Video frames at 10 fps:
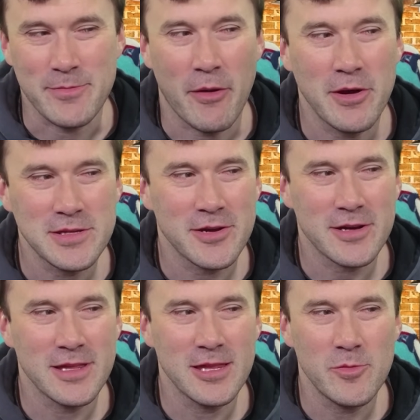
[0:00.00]
But I want to talk
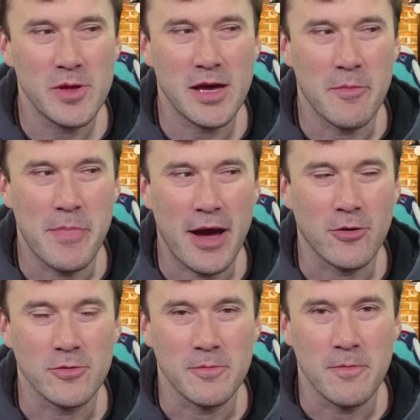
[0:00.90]
a little bit
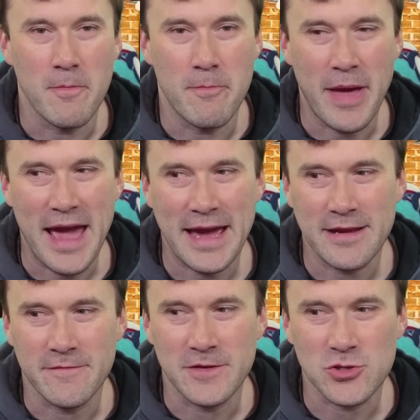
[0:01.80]
about bad
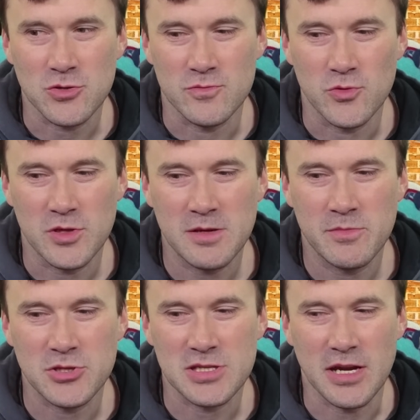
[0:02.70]
official ruling,
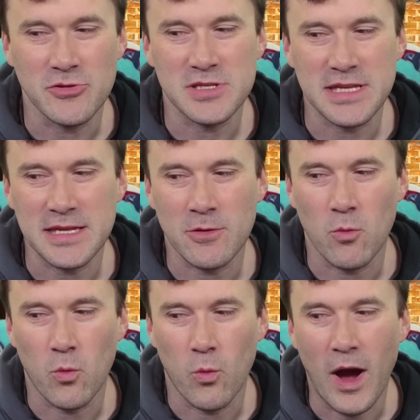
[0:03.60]
but just understanding
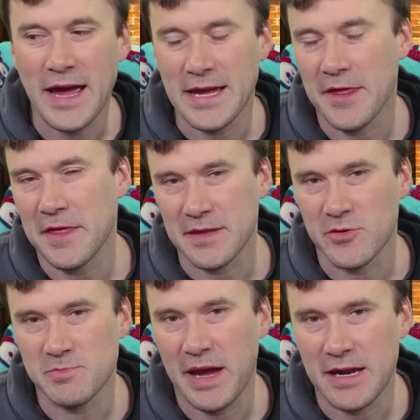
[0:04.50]
why I think
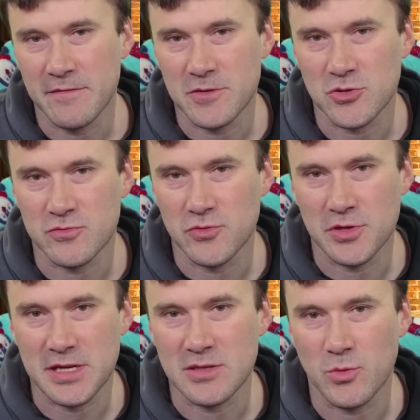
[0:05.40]
there's bad official
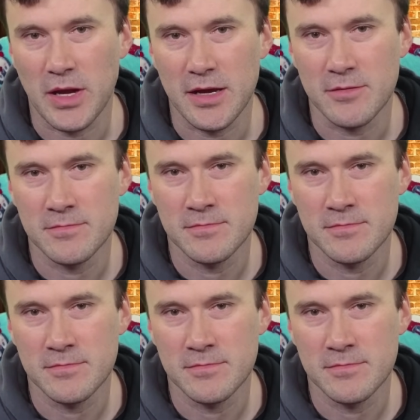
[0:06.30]
ruling as well.